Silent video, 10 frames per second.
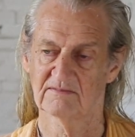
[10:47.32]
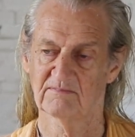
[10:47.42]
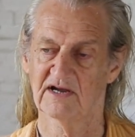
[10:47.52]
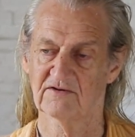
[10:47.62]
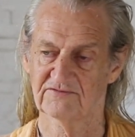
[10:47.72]

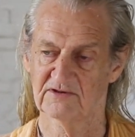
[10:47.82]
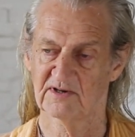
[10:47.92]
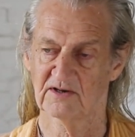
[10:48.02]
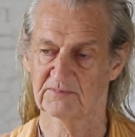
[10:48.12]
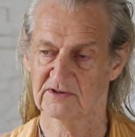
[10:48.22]

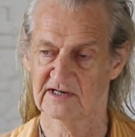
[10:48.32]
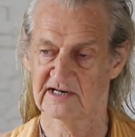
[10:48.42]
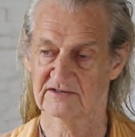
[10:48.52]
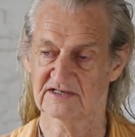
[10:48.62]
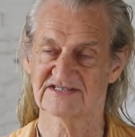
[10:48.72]
Male-female
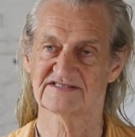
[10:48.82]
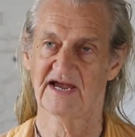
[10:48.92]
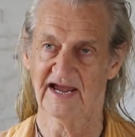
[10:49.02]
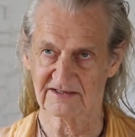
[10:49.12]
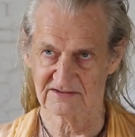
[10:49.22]
polarity
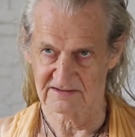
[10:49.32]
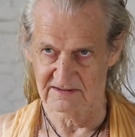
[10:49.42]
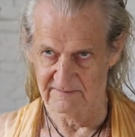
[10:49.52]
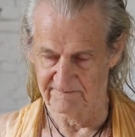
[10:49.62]
sex